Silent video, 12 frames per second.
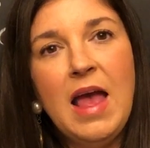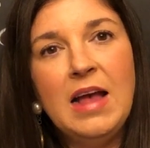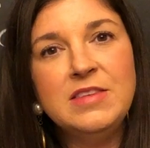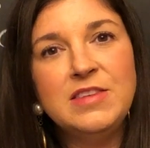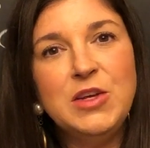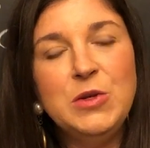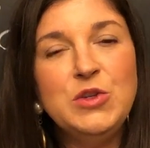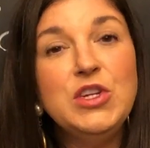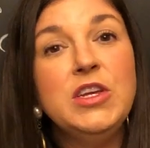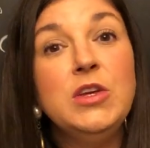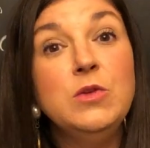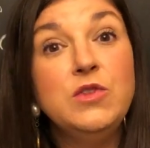asks you to
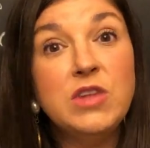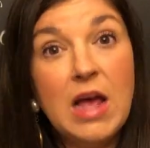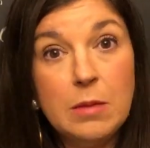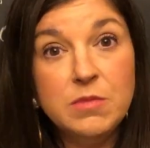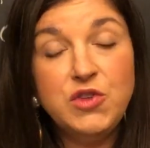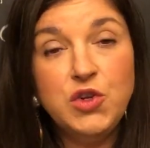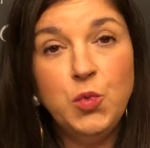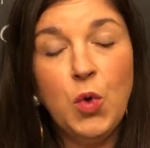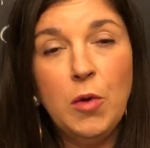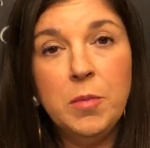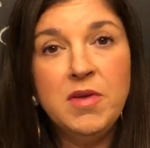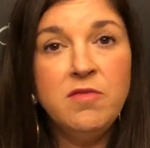use Times New
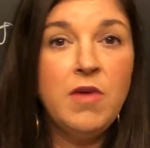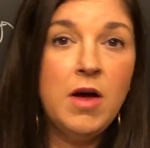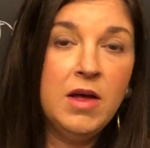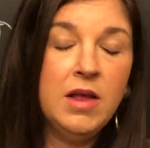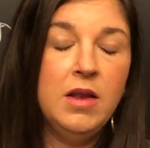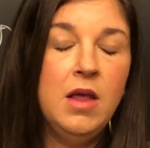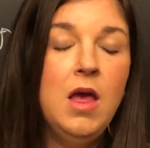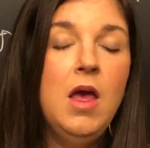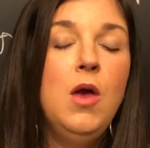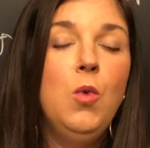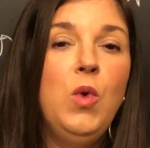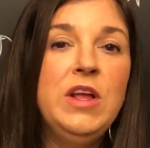Roman font,
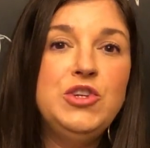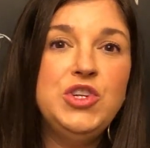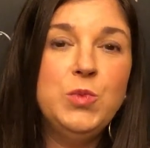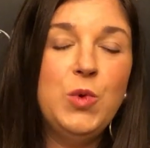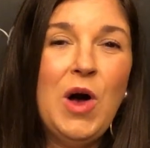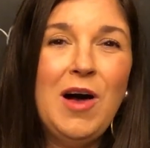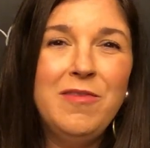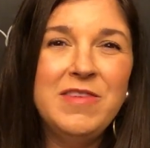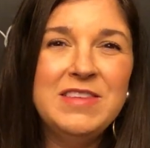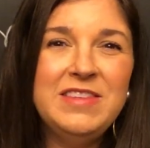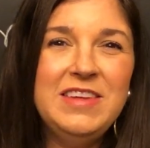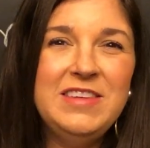which you will
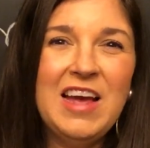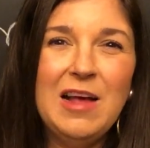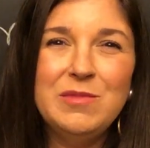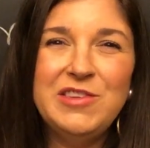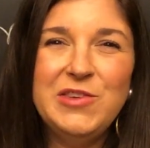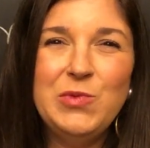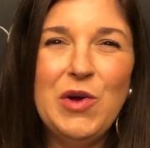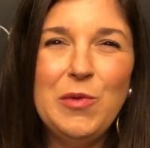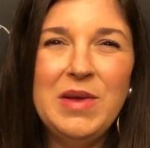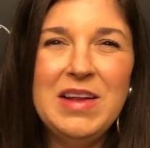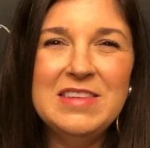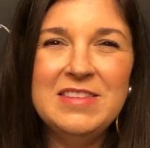often see Times New
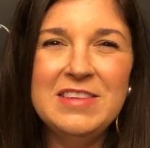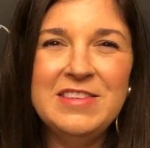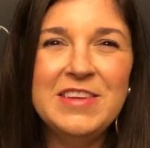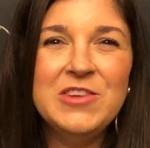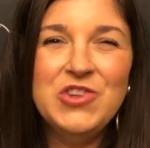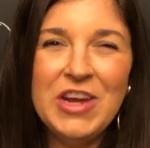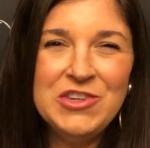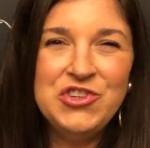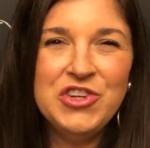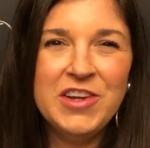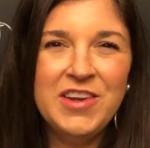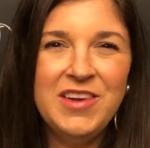Roman as a
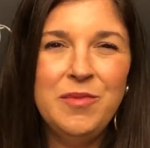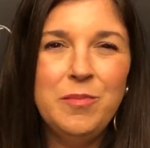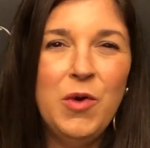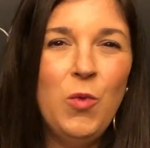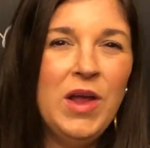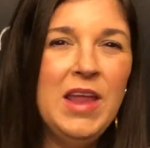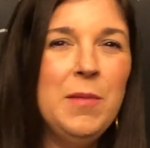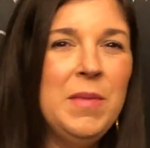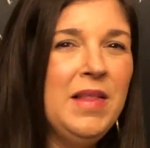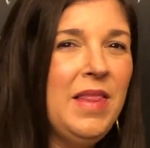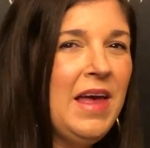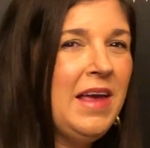suggestion. But what
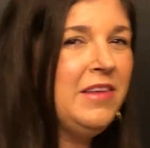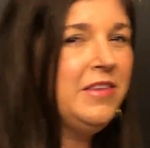MLA